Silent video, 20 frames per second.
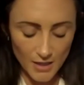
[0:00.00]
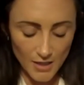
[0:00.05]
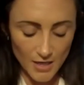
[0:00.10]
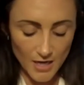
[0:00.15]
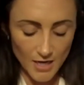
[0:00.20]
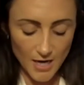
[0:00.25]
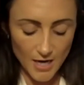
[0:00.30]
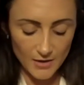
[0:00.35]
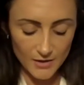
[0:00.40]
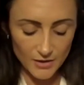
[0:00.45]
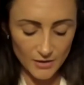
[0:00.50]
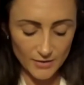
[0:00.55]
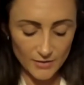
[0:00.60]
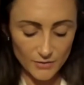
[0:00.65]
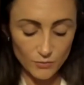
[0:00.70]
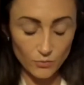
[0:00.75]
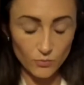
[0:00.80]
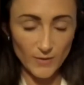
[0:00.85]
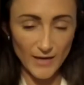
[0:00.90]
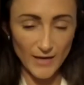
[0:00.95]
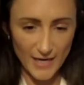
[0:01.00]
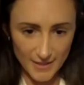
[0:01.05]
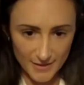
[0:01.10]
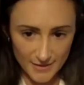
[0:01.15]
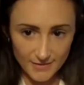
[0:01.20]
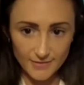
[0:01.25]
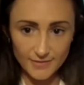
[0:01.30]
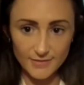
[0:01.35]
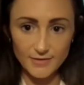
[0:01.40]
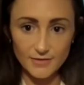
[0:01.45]
I was
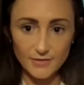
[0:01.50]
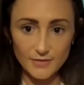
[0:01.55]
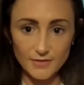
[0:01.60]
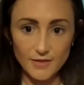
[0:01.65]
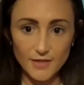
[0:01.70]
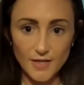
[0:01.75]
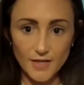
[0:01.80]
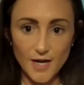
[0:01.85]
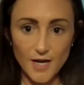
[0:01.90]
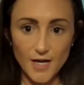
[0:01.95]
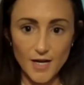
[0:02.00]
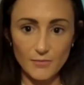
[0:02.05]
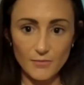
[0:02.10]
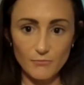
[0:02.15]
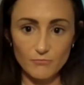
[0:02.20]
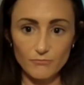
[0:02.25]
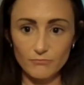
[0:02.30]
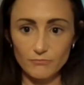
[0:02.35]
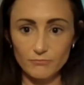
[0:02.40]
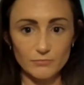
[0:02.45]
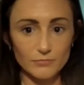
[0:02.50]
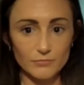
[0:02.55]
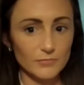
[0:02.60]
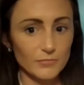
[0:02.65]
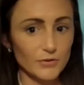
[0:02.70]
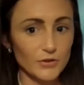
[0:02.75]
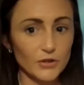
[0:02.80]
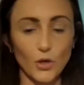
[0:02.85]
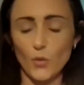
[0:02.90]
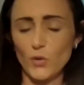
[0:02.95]
raised
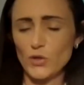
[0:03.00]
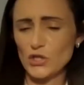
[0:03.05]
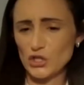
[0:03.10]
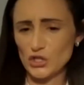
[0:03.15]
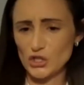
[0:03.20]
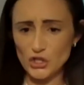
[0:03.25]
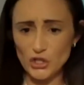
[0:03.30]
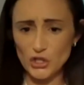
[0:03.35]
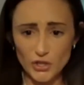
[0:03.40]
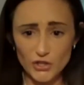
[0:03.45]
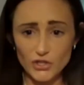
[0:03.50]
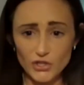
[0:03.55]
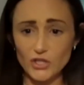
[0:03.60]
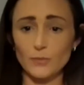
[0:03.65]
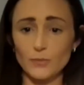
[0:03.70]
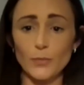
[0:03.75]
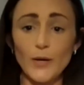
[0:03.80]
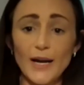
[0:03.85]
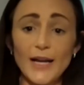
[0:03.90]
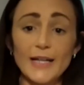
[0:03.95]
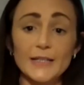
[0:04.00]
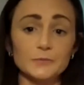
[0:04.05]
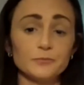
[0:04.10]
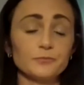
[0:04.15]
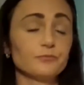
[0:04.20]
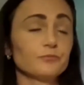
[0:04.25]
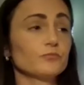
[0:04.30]
going to church and praying.